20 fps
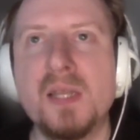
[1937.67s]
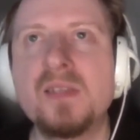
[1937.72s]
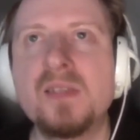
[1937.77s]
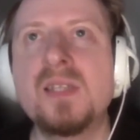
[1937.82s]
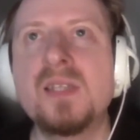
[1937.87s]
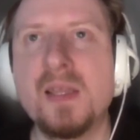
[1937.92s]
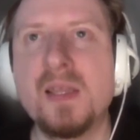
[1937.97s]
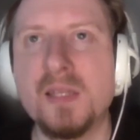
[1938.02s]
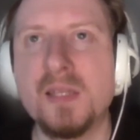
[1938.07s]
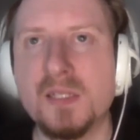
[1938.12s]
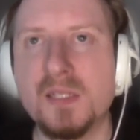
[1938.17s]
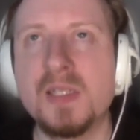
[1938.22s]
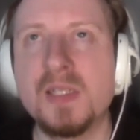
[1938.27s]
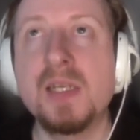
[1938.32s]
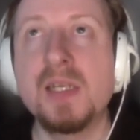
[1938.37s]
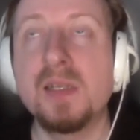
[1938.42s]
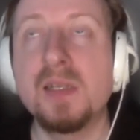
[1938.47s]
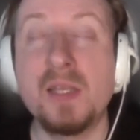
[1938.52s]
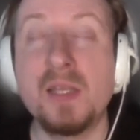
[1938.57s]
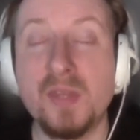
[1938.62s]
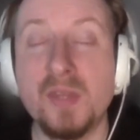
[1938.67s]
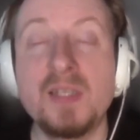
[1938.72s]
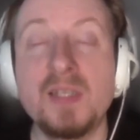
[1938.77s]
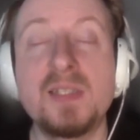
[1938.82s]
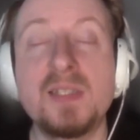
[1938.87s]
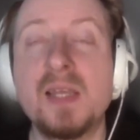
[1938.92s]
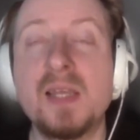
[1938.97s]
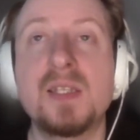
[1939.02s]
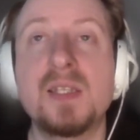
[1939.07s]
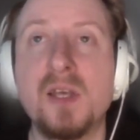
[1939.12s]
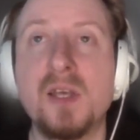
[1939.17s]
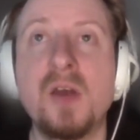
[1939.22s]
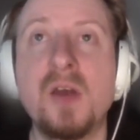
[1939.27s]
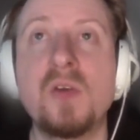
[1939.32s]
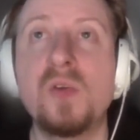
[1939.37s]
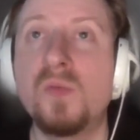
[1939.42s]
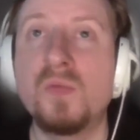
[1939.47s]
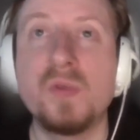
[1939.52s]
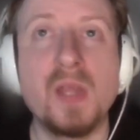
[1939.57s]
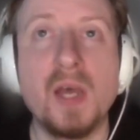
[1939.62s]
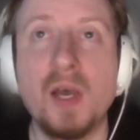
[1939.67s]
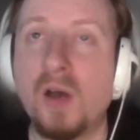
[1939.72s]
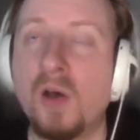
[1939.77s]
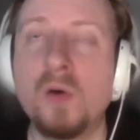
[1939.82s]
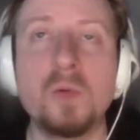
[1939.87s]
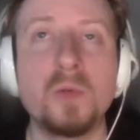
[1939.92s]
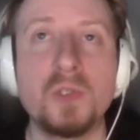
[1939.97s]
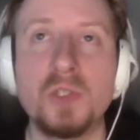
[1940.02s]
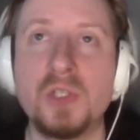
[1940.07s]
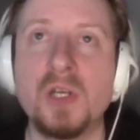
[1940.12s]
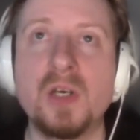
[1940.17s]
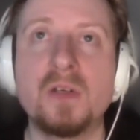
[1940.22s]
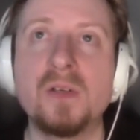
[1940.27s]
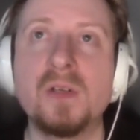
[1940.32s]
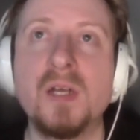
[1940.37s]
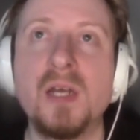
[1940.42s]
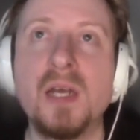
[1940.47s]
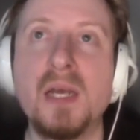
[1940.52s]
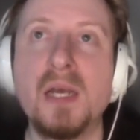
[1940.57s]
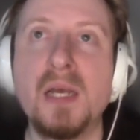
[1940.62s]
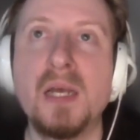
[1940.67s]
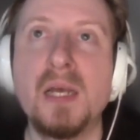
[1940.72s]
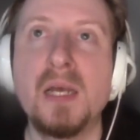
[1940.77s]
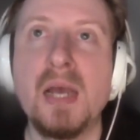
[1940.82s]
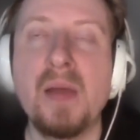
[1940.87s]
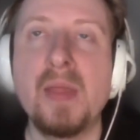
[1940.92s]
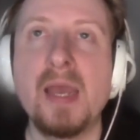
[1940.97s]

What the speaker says: They set the tone for that whole show. Yeah.